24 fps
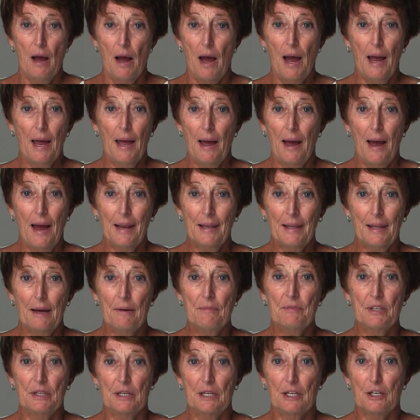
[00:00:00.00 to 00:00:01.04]
I, I
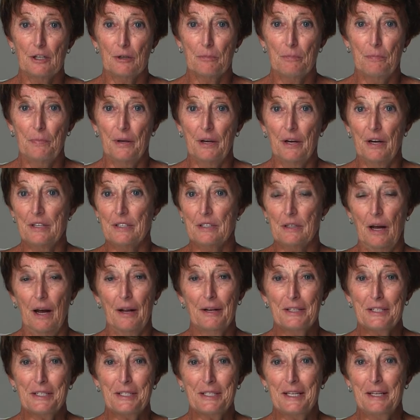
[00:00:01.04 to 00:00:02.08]
loved it here because
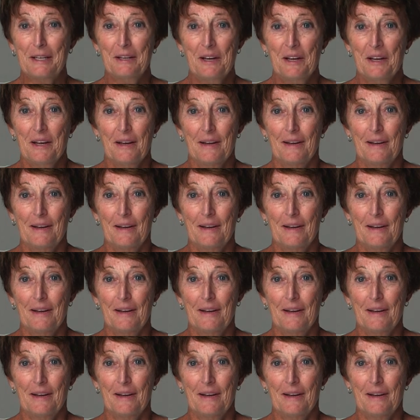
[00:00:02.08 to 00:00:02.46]
honestly,